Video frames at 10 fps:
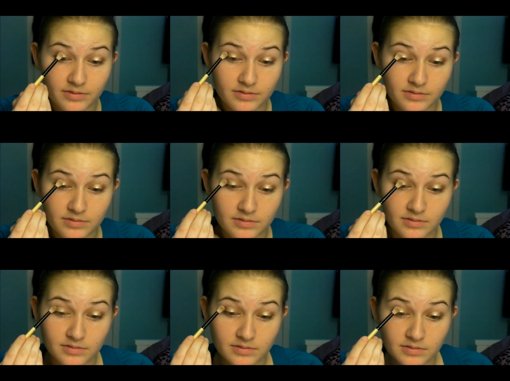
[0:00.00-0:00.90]

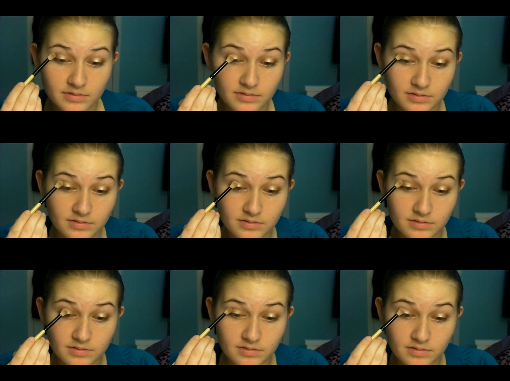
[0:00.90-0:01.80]

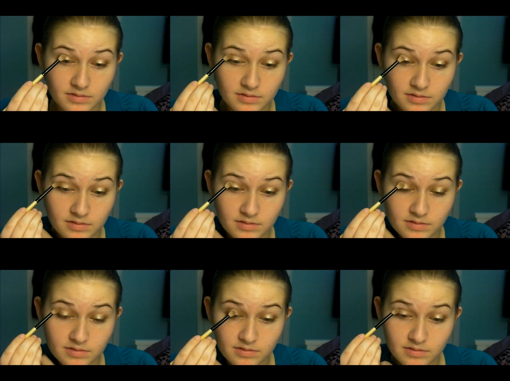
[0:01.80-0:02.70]

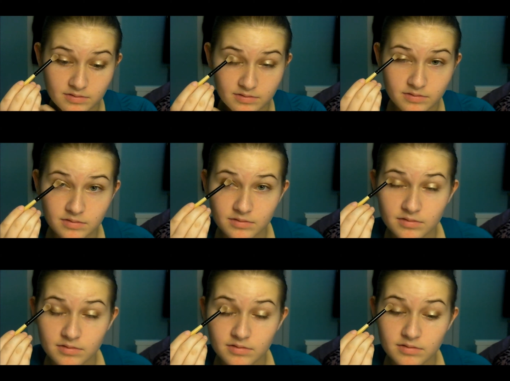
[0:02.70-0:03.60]

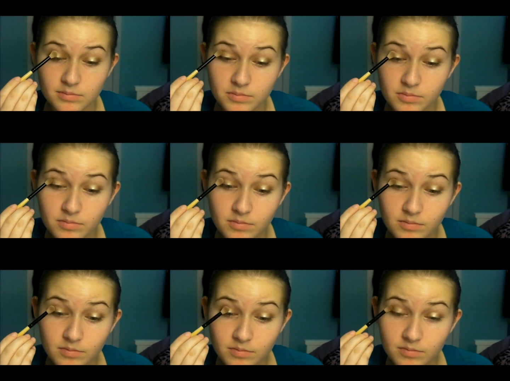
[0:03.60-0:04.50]

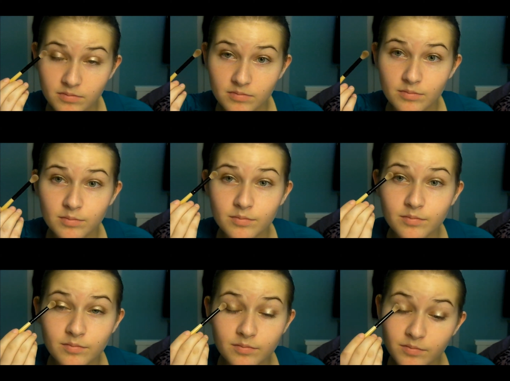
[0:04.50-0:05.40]

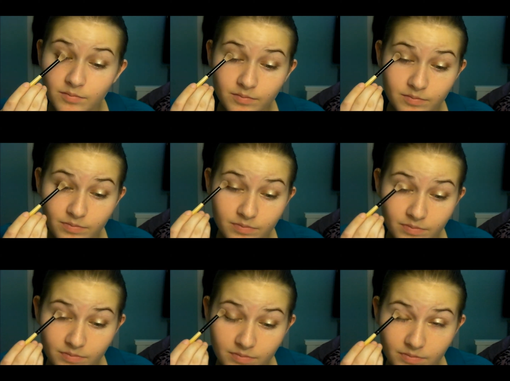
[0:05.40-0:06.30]

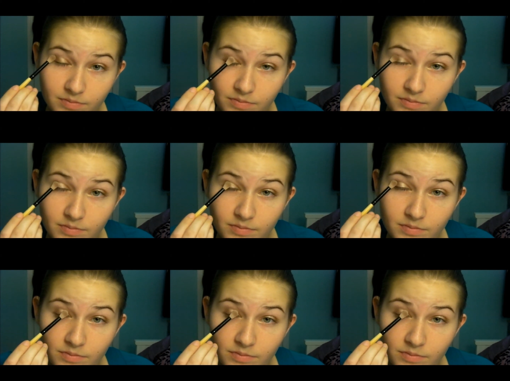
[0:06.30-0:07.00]
(no one is talking)